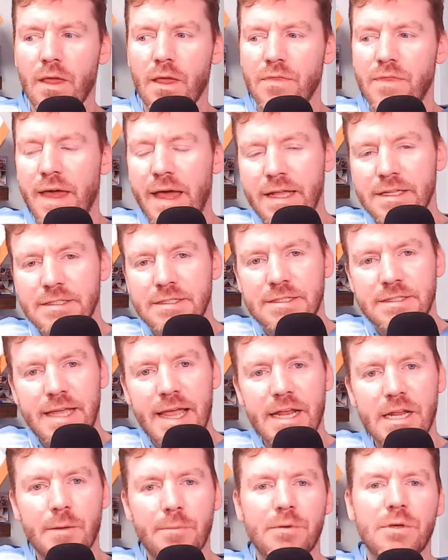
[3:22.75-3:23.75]
that
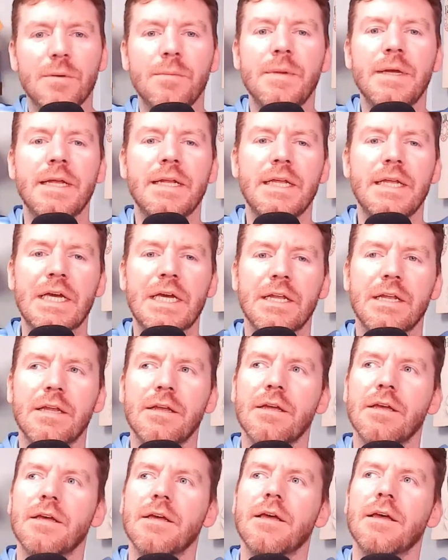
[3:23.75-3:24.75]
stand-up comedian,
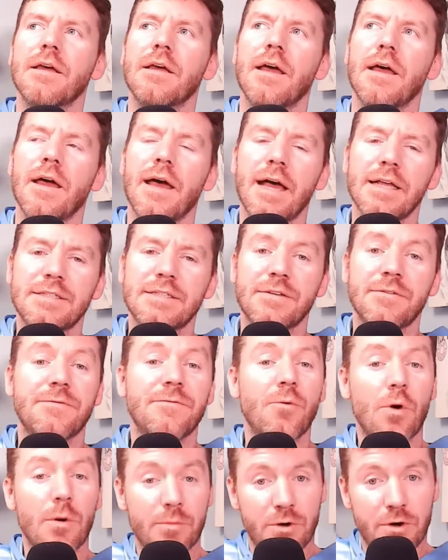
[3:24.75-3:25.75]
as a
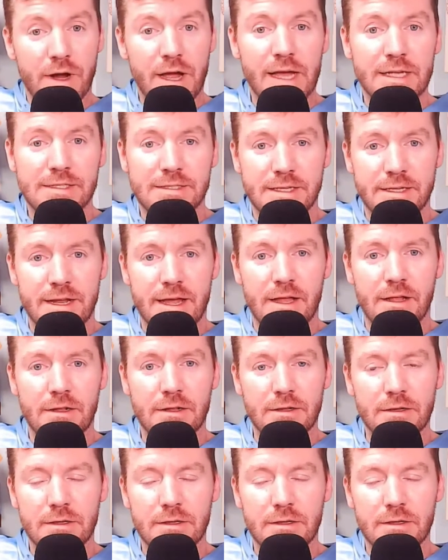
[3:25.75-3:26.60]
former SNL